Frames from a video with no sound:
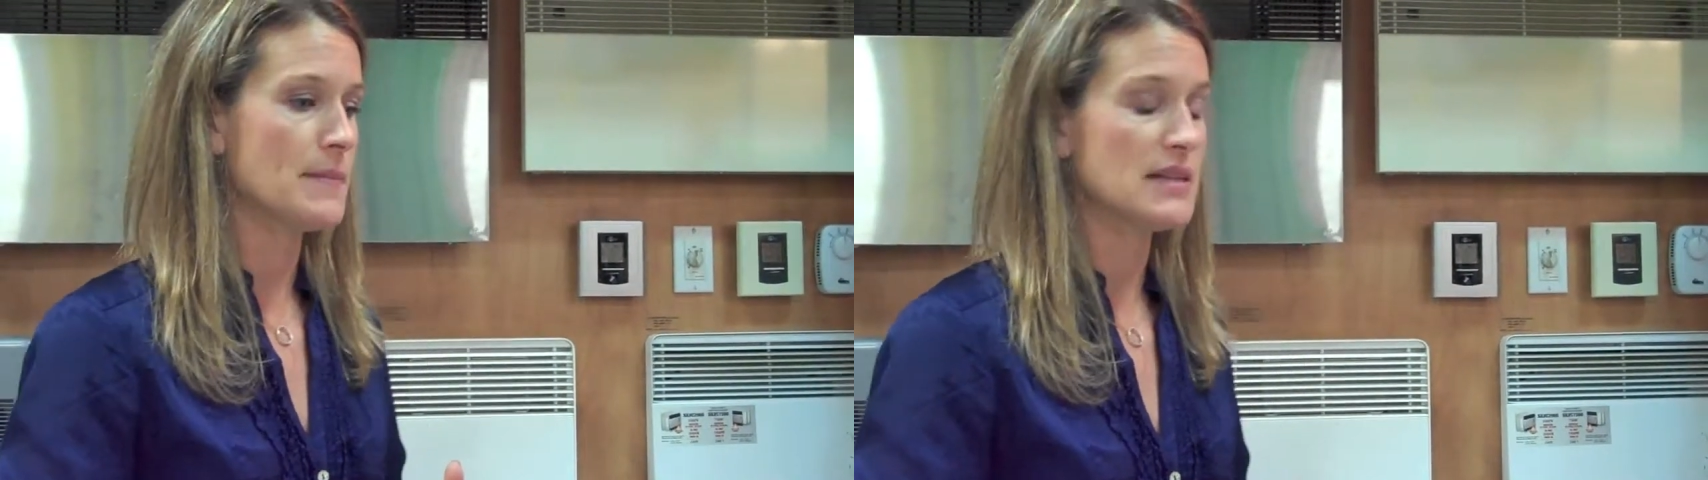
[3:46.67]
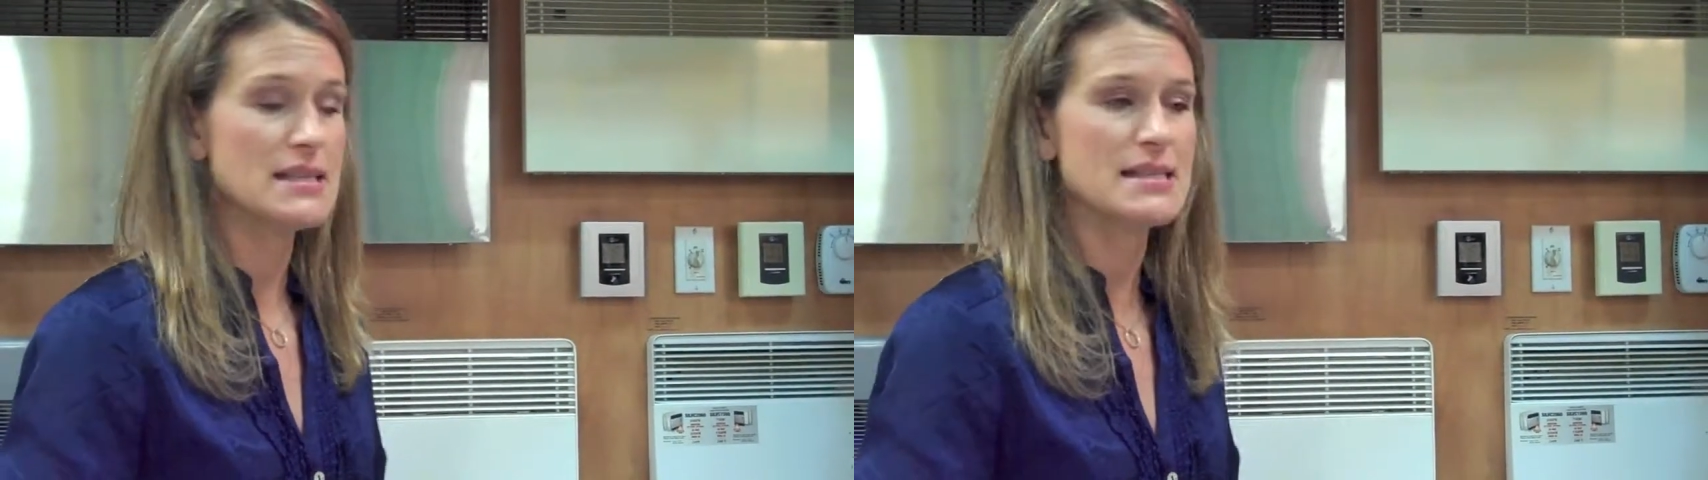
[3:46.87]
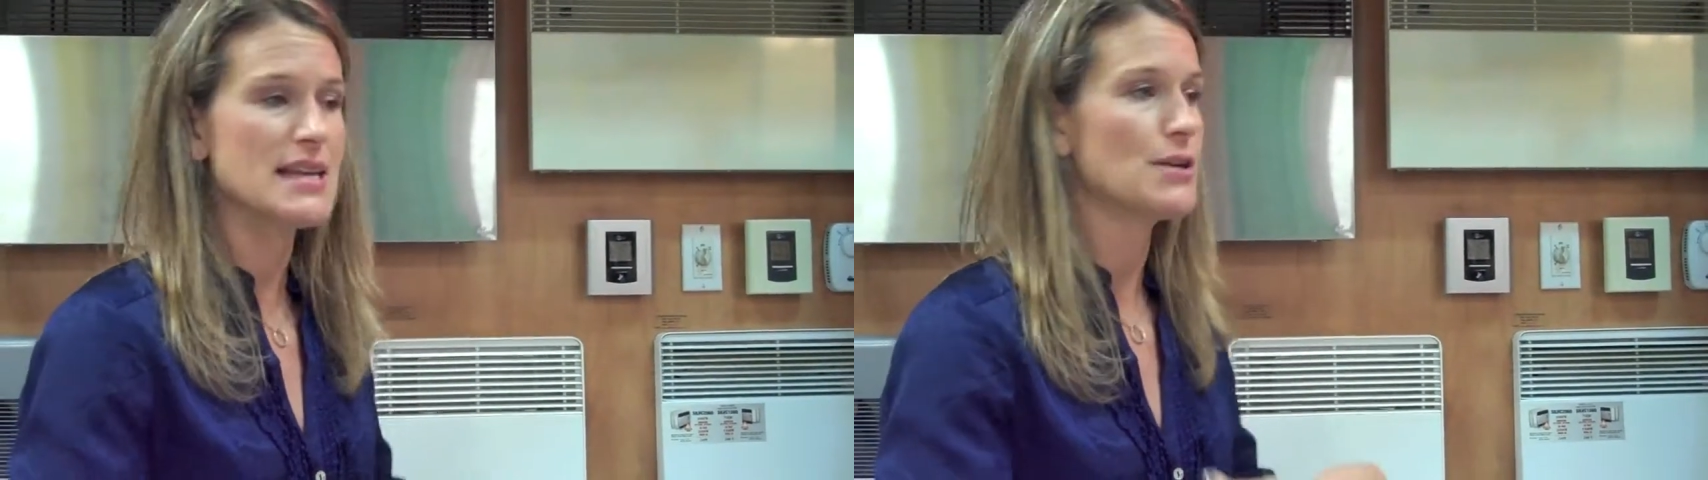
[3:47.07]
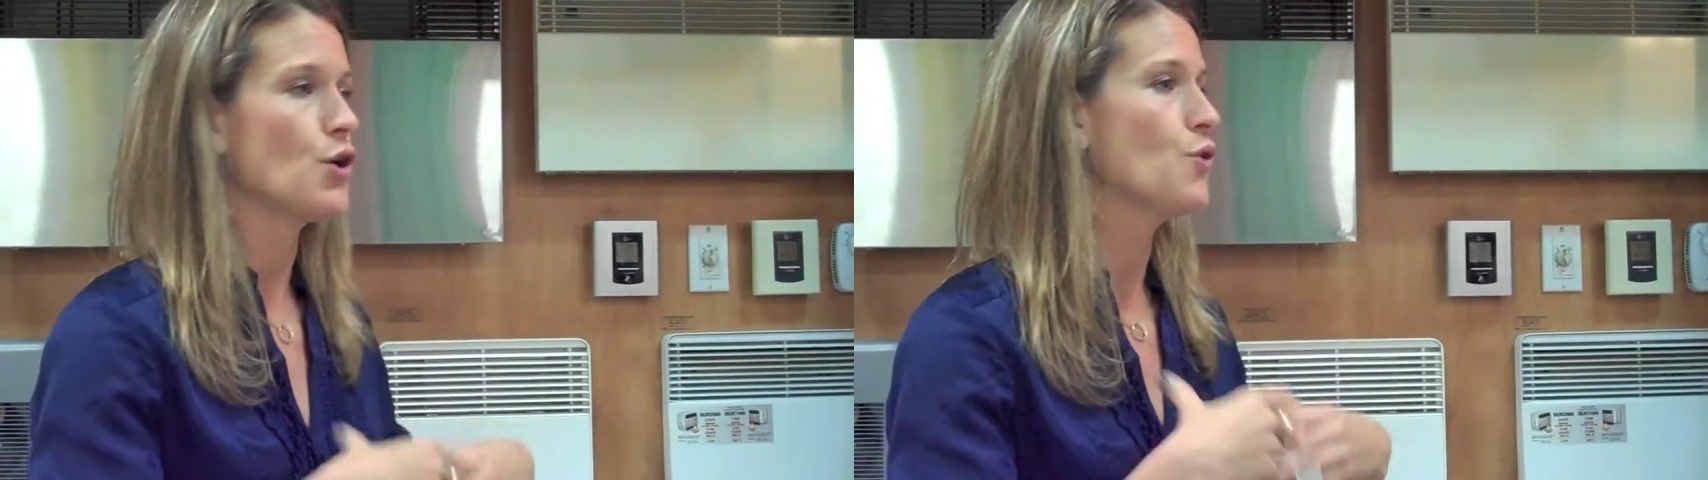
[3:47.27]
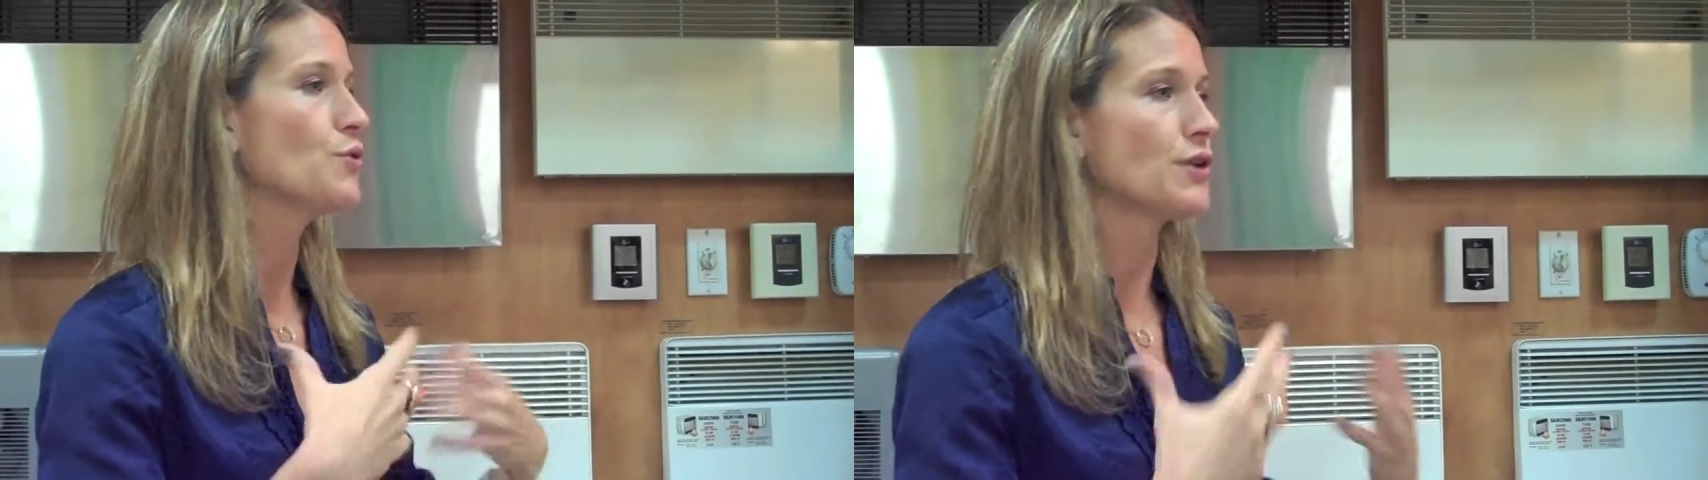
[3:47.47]
Let's say an
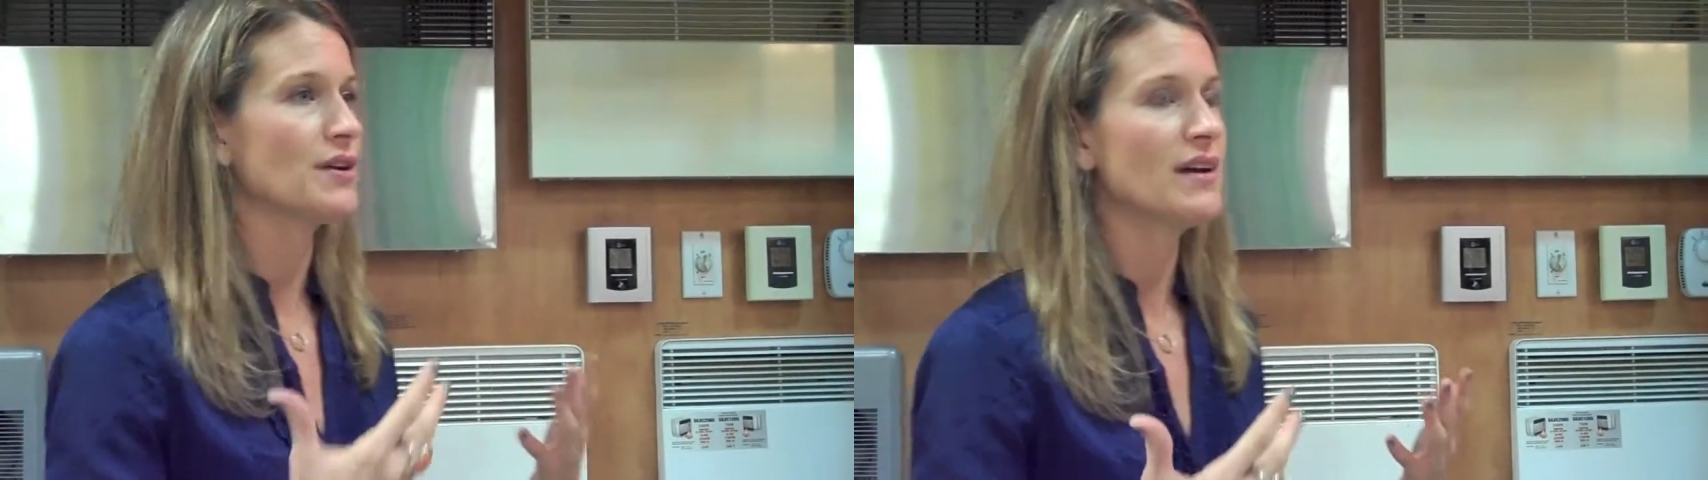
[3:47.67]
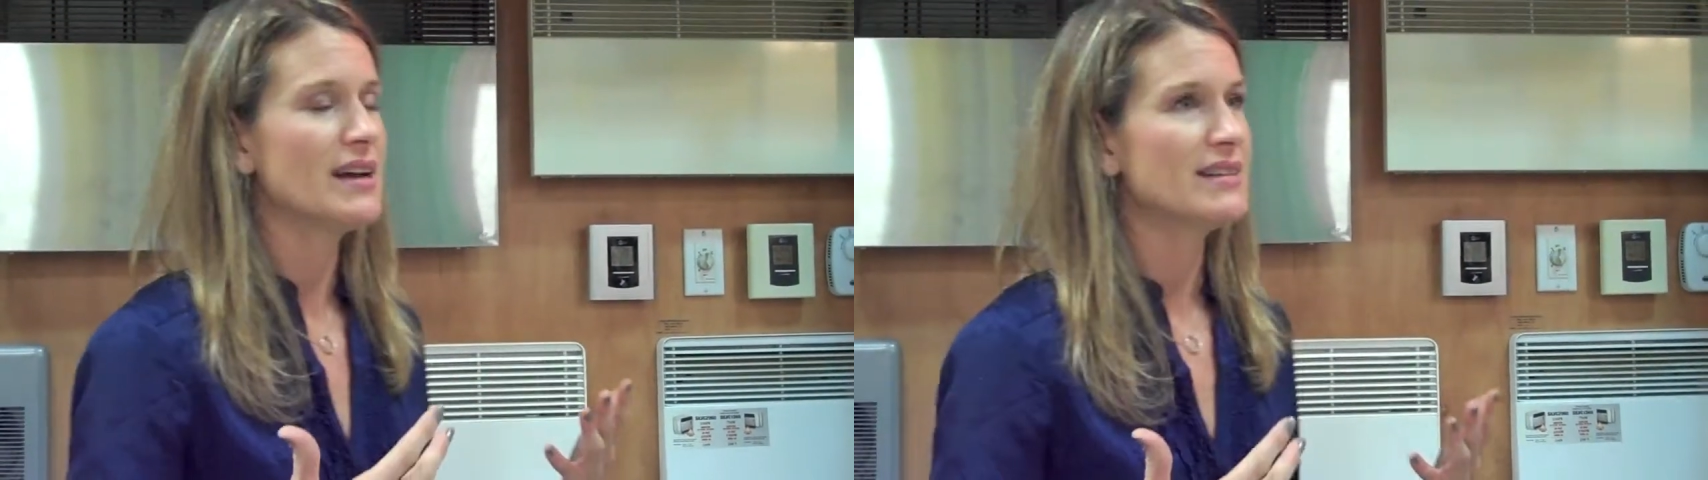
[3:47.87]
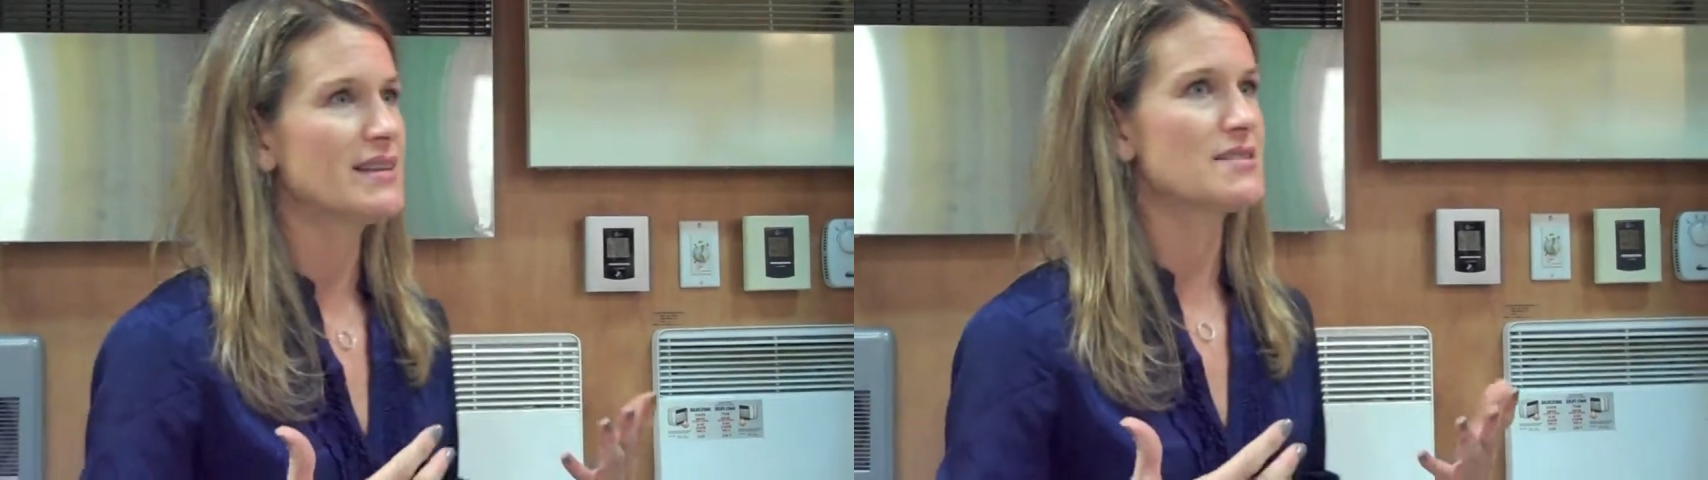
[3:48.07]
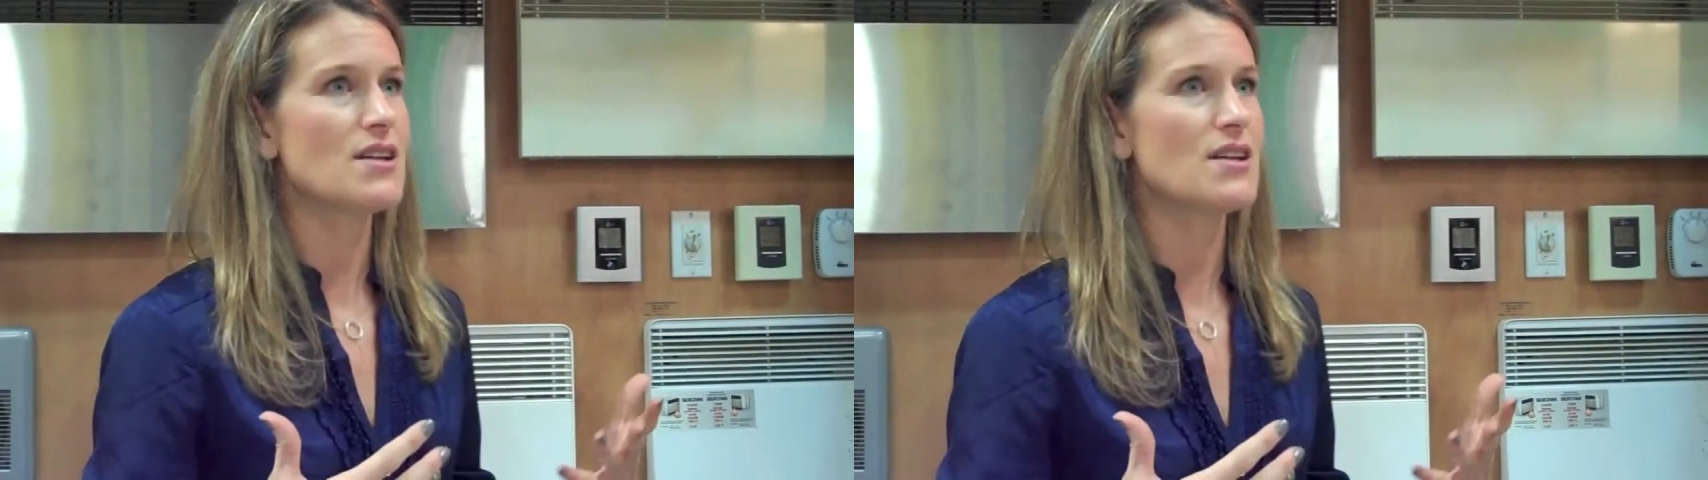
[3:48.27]
owner does